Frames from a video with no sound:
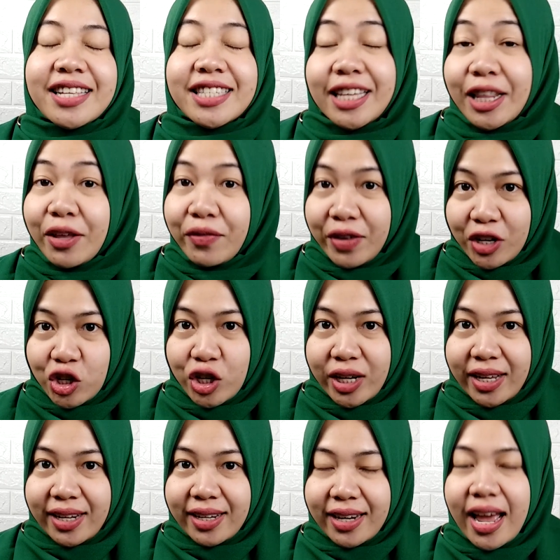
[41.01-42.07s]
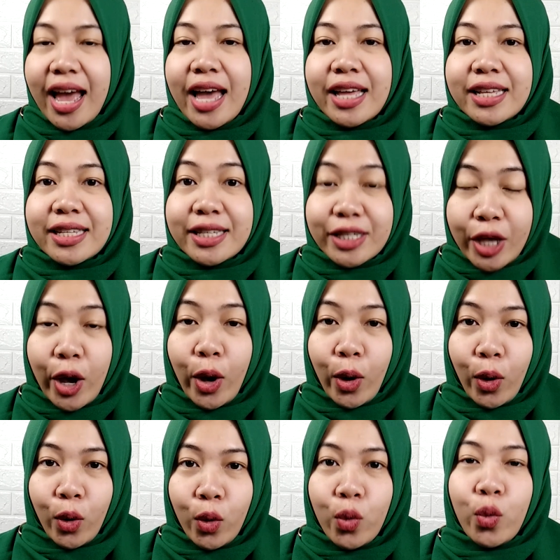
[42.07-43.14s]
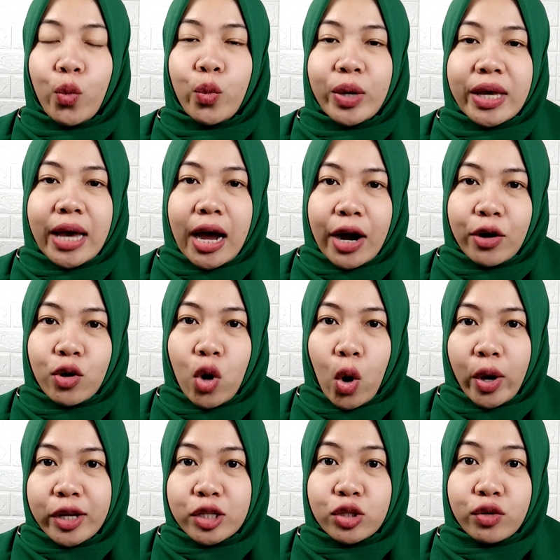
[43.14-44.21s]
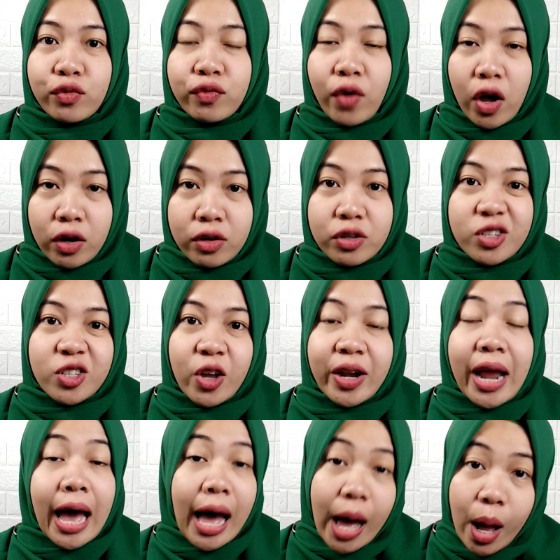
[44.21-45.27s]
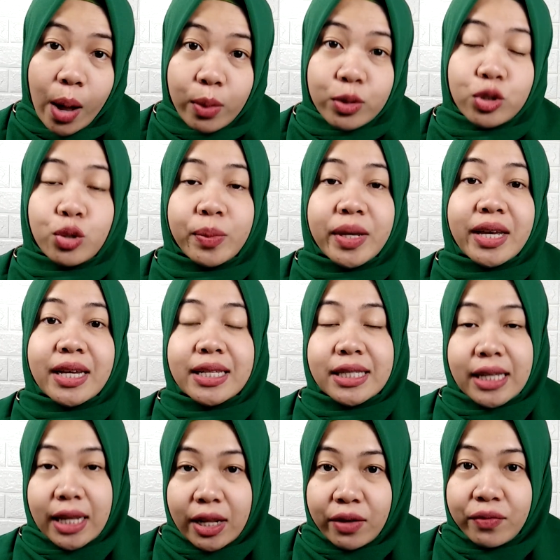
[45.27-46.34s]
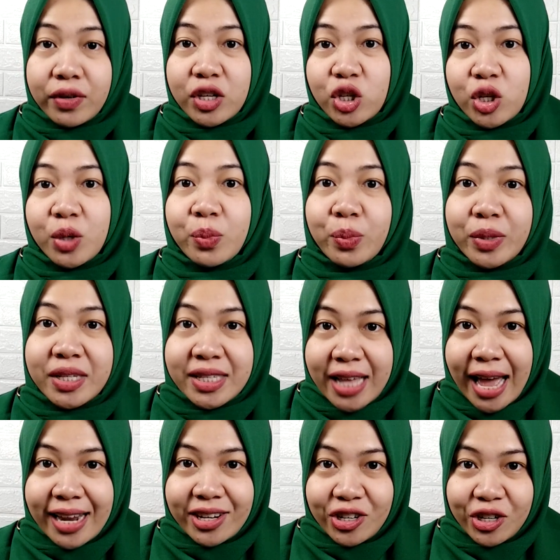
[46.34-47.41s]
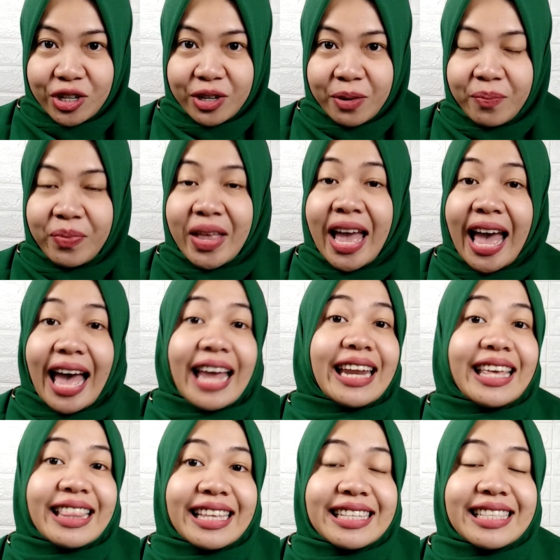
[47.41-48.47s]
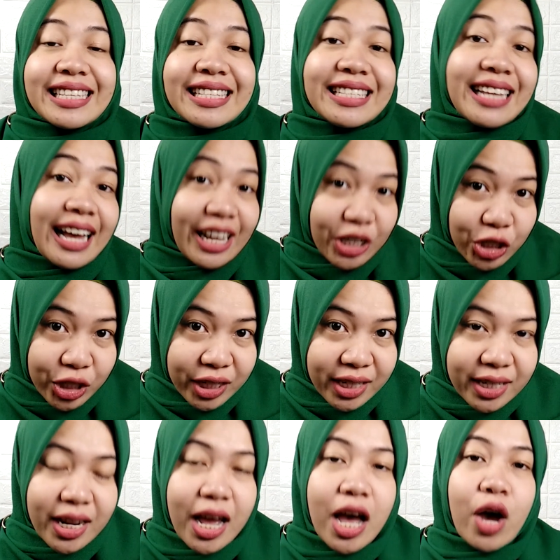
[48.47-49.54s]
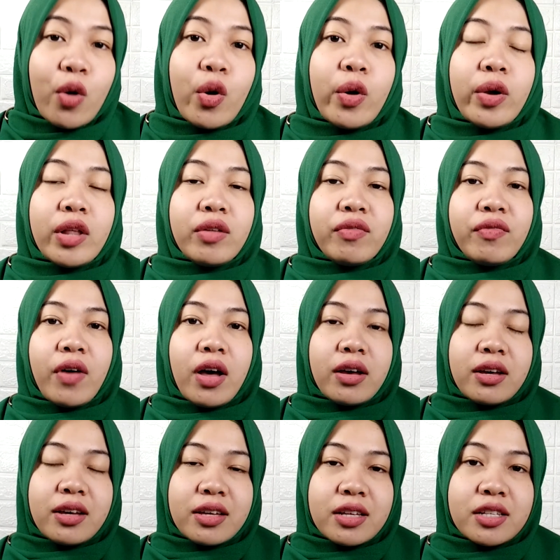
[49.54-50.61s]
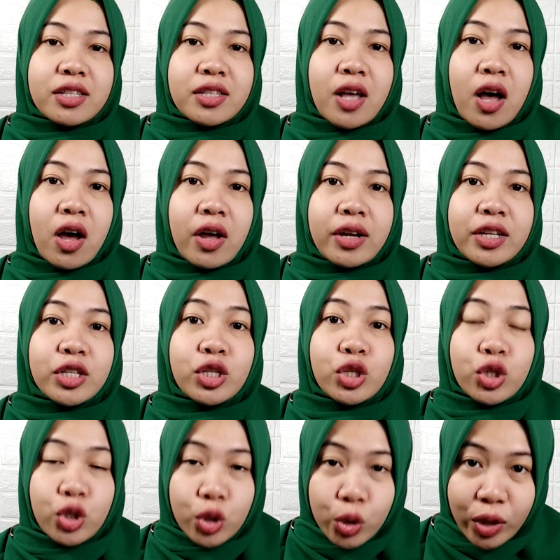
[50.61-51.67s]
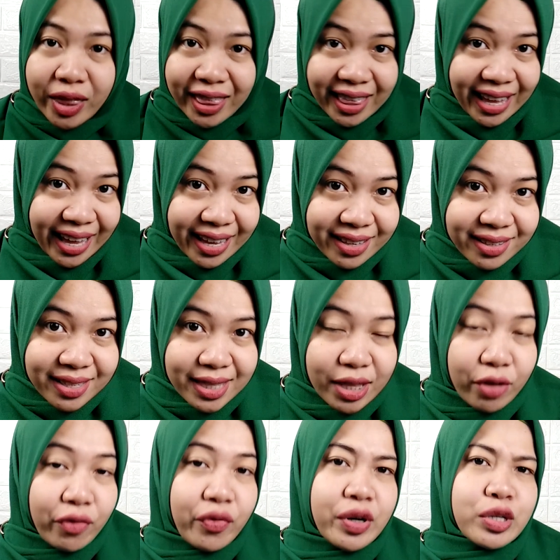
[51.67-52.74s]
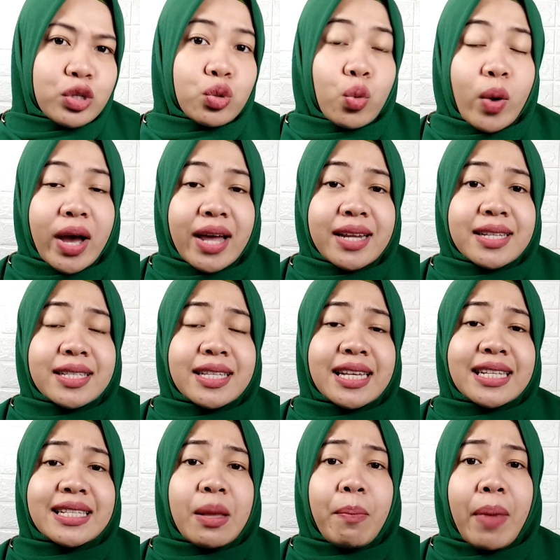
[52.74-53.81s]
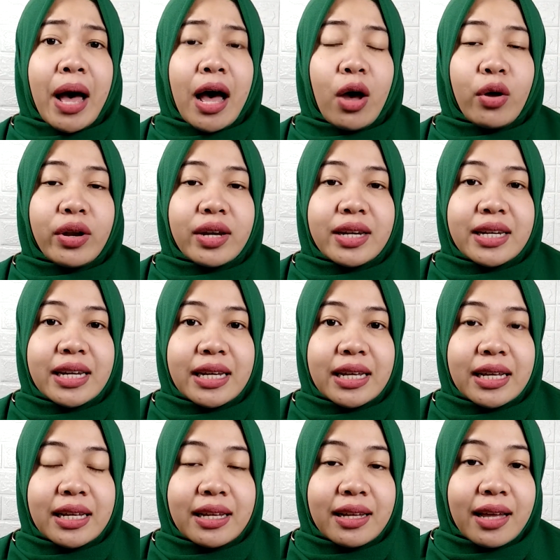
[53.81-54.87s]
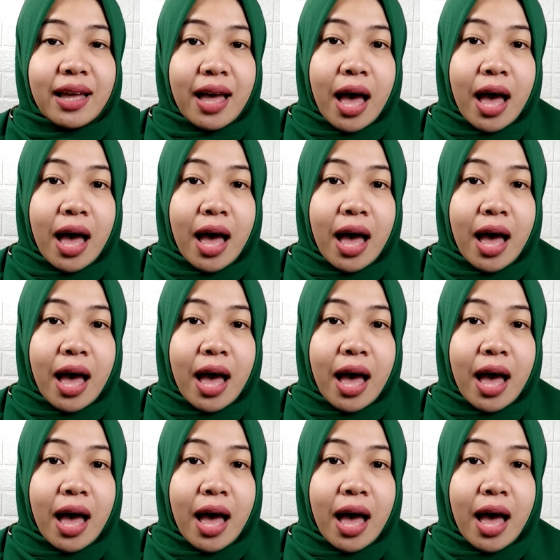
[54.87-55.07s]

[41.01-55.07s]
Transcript: television. So we are going to focus on how to be a television presenter. And in this discussion, we will focus on two things. The first one is about the